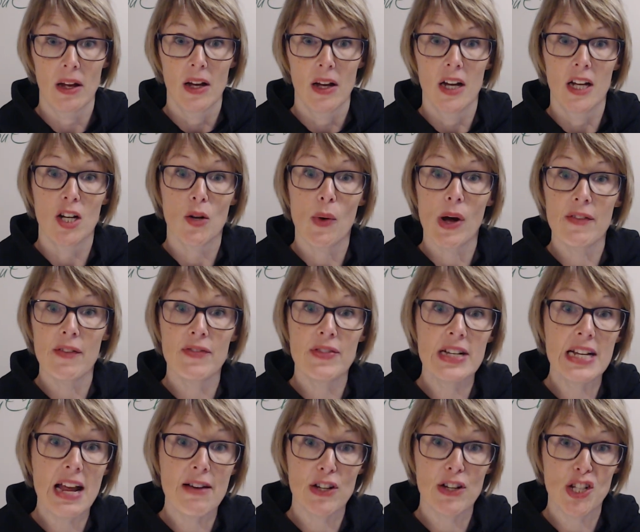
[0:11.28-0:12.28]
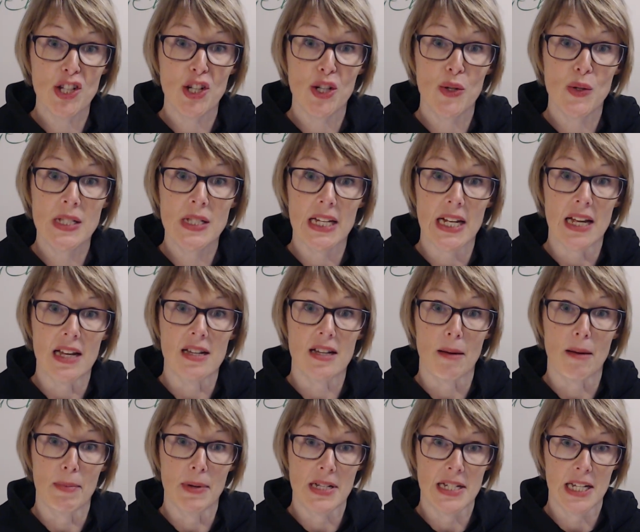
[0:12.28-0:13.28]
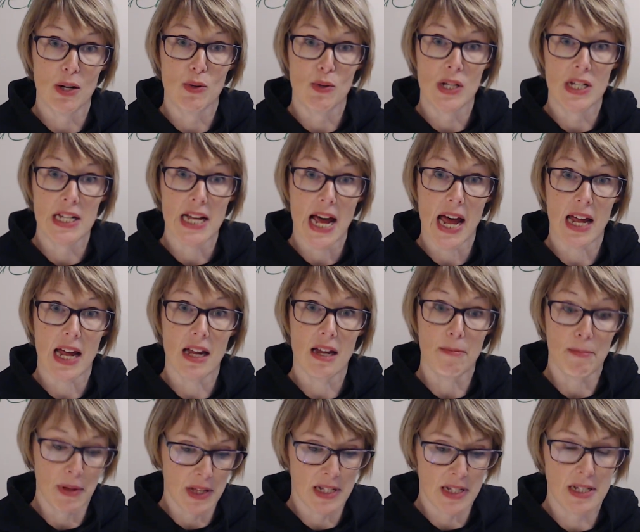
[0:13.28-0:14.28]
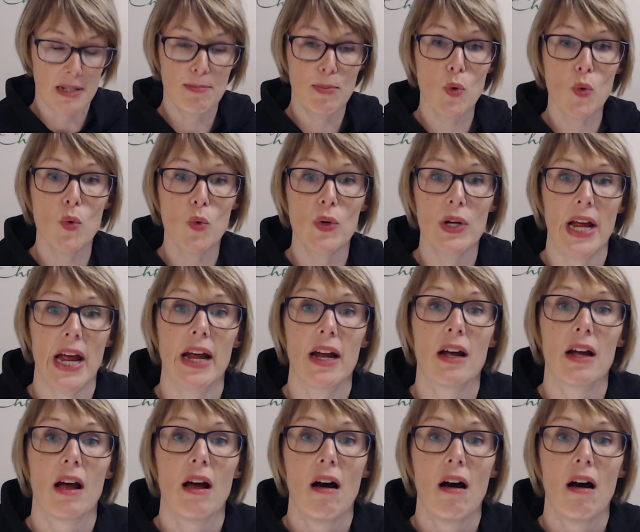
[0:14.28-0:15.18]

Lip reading: Now, I've never used this up until today, but this morning